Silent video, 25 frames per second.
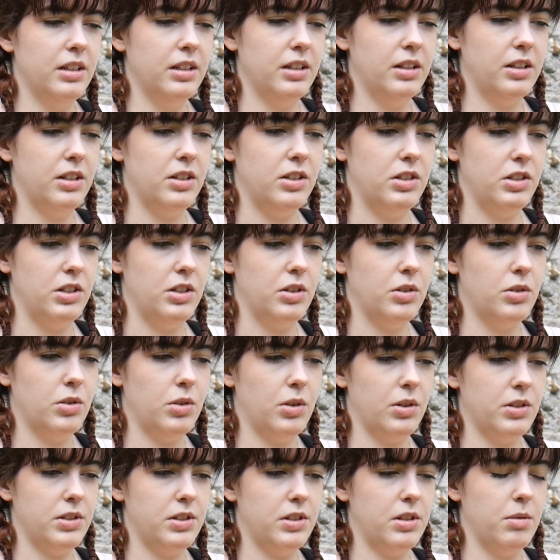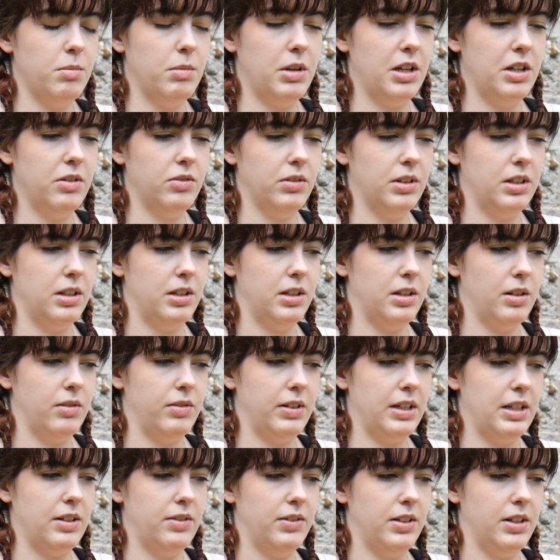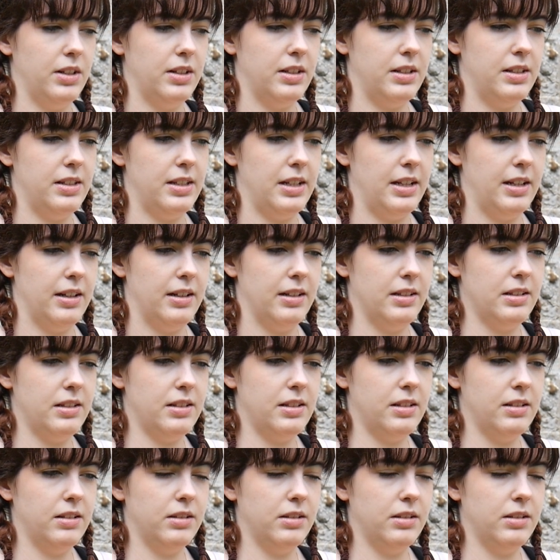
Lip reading: Could you cross them over one another if you can see us?